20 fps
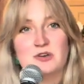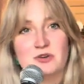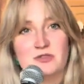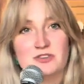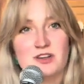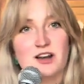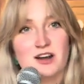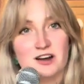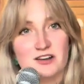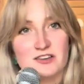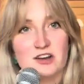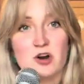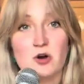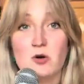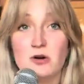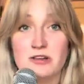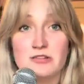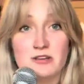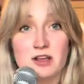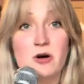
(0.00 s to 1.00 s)
their
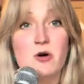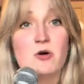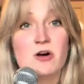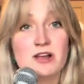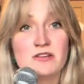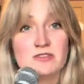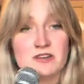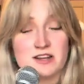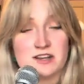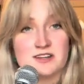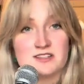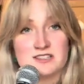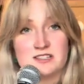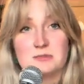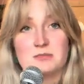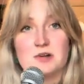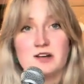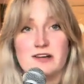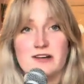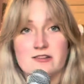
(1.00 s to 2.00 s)
OF link is in
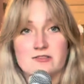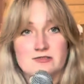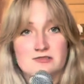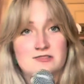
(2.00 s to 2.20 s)
bio.